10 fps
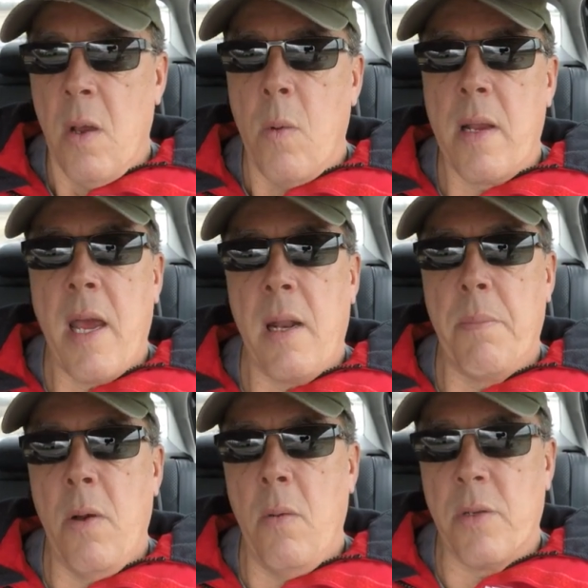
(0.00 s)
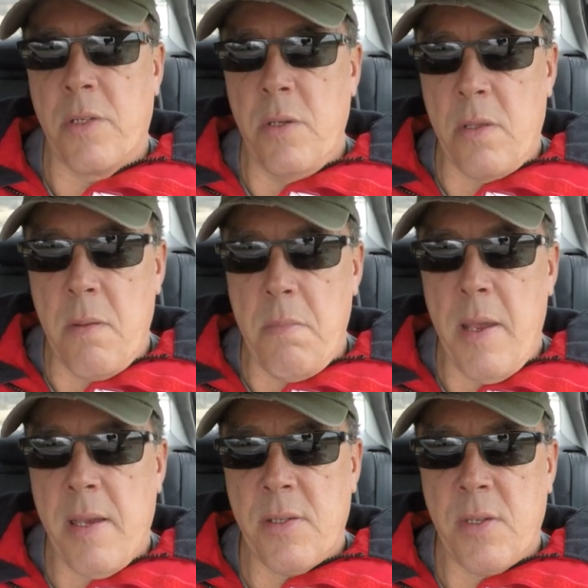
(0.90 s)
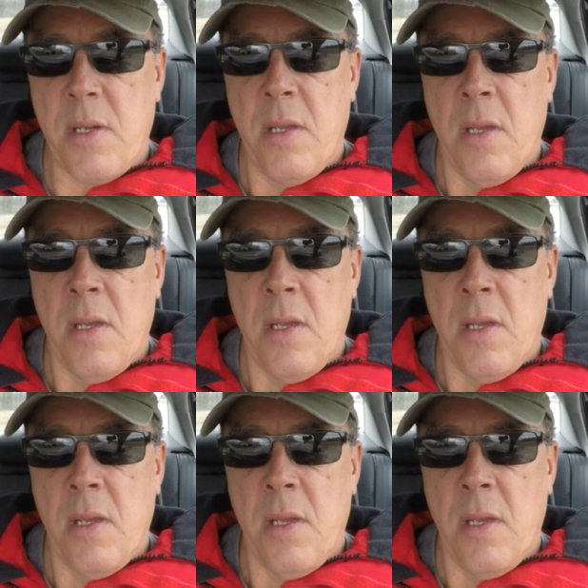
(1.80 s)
what kind of boat will suit them best,